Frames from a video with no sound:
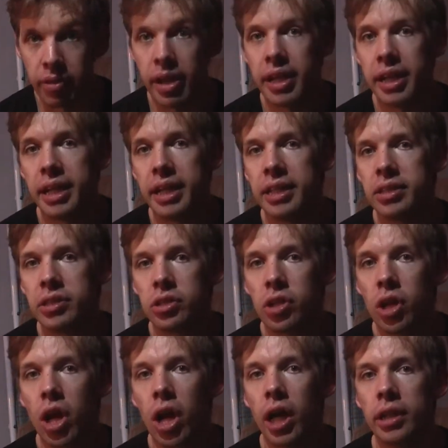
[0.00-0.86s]
And he is
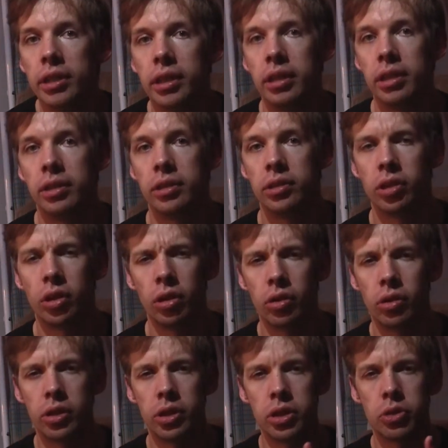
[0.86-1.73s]
not
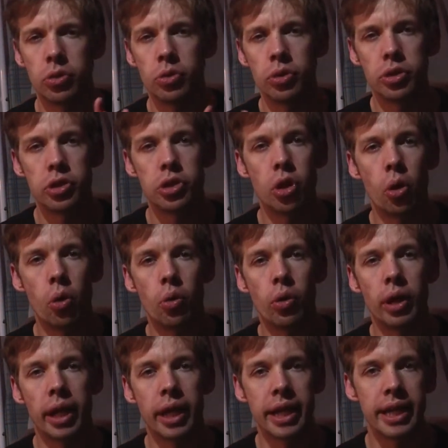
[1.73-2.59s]
turned into a
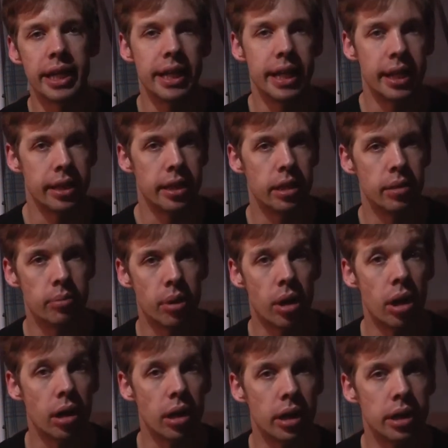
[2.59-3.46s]
stone like he did in the
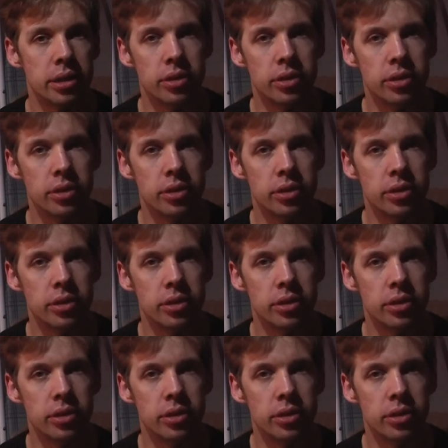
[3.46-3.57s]
manga.